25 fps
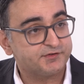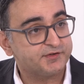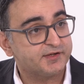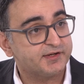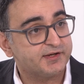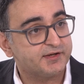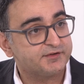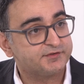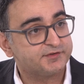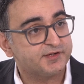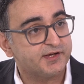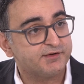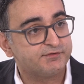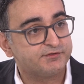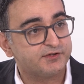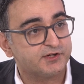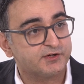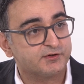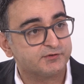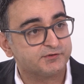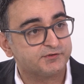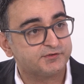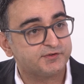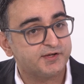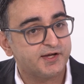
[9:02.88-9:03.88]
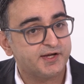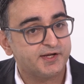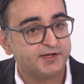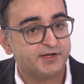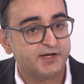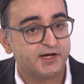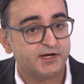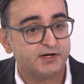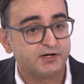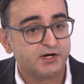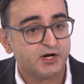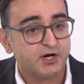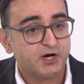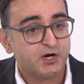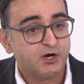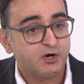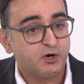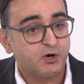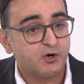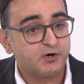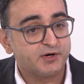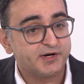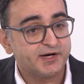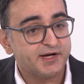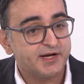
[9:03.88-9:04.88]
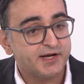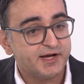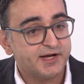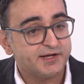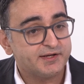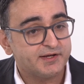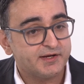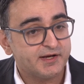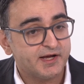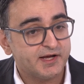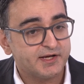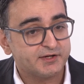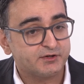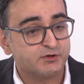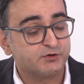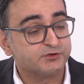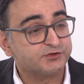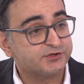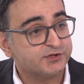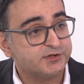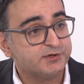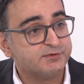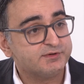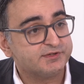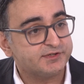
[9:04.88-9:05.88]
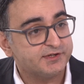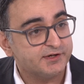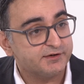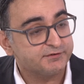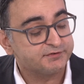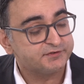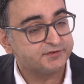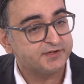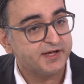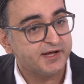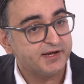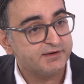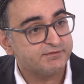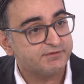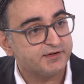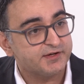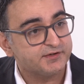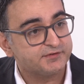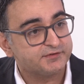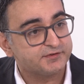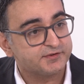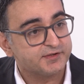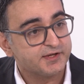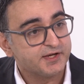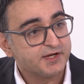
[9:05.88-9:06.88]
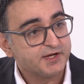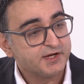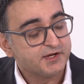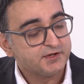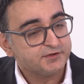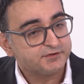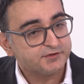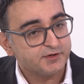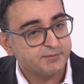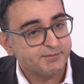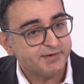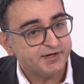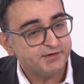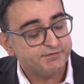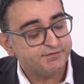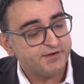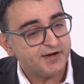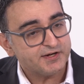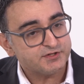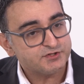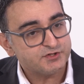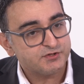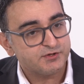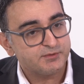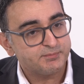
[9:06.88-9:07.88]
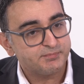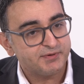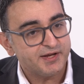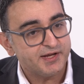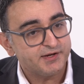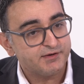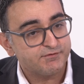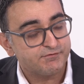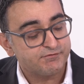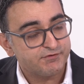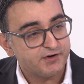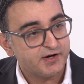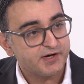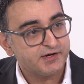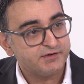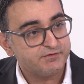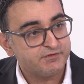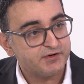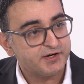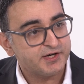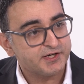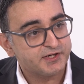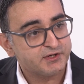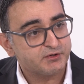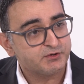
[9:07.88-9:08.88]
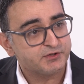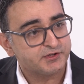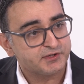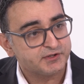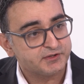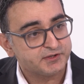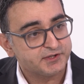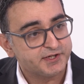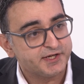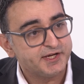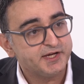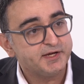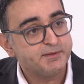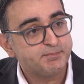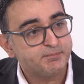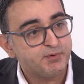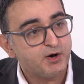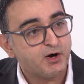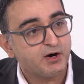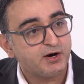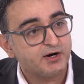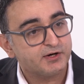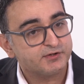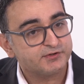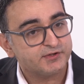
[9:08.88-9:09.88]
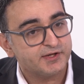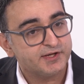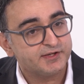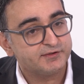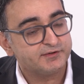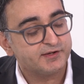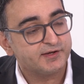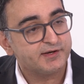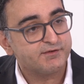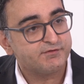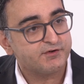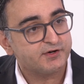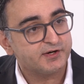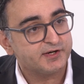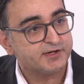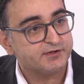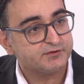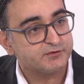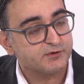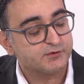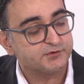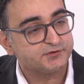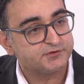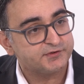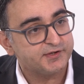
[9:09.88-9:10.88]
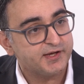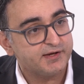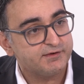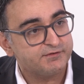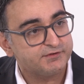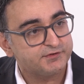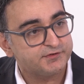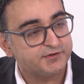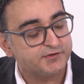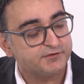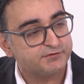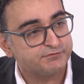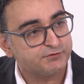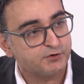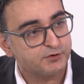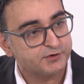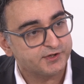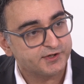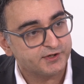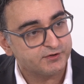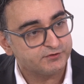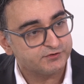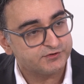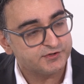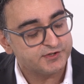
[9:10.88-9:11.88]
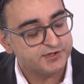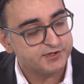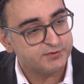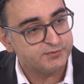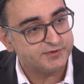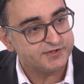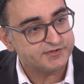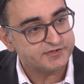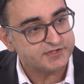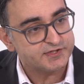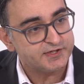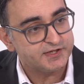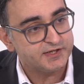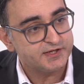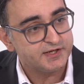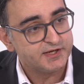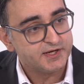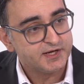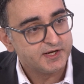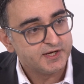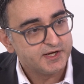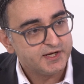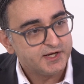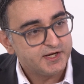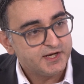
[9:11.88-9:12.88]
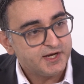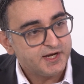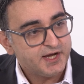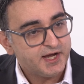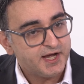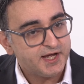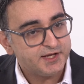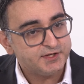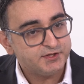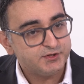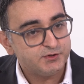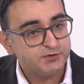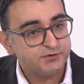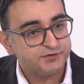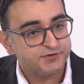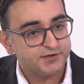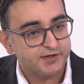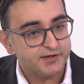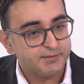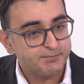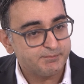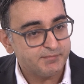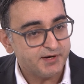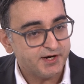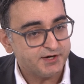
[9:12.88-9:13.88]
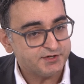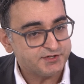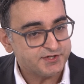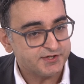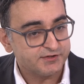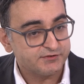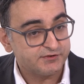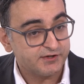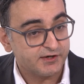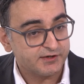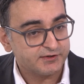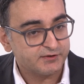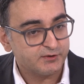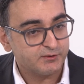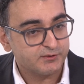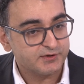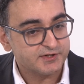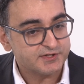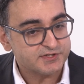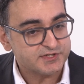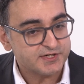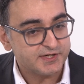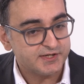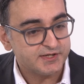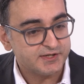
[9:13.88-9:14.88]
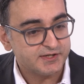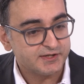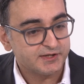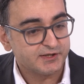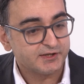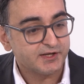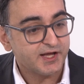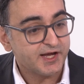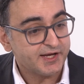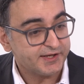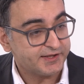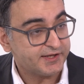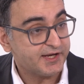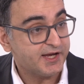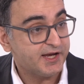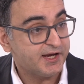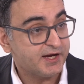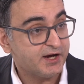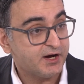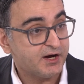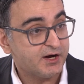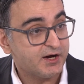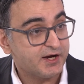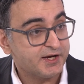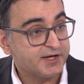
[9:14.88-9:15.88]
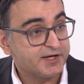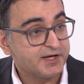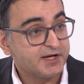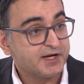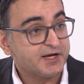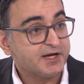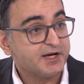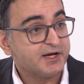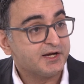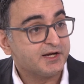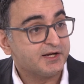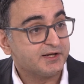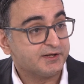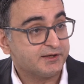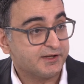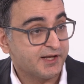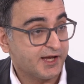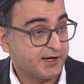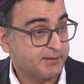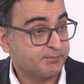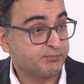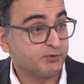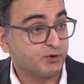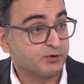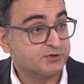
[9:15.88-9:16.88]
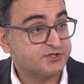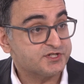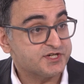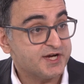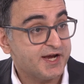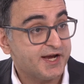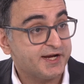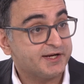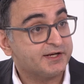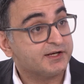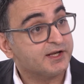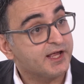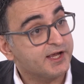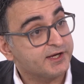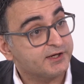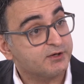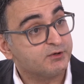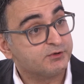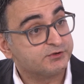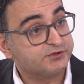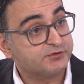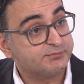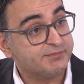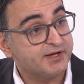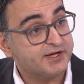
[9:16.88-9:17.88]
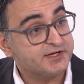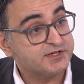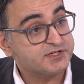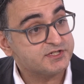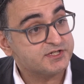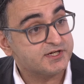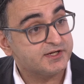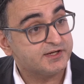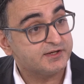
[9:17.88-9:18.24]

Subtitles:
a safety concern there, or a continuity of service. So manufacturers playing a very, very key part in delivering those services for the continuity, and using emerging technology like AI, like blockchain, like automation,